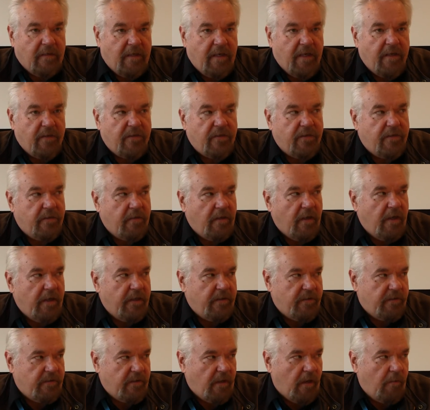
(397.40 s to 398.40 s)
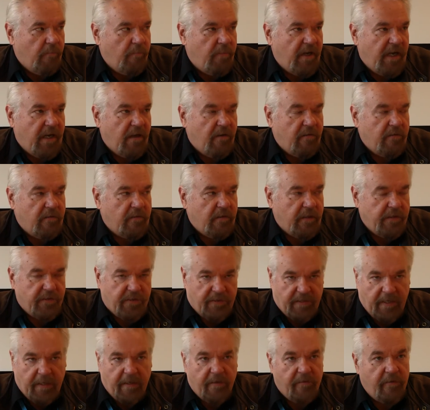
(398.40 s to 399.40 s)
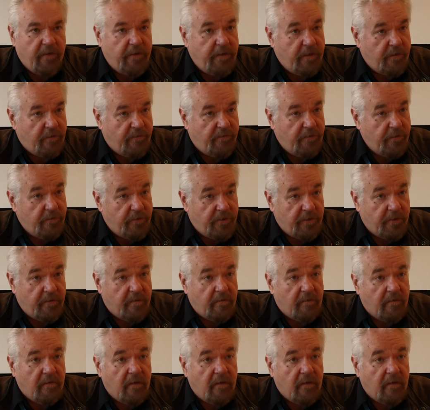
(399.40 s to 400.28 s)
It's set in the near future.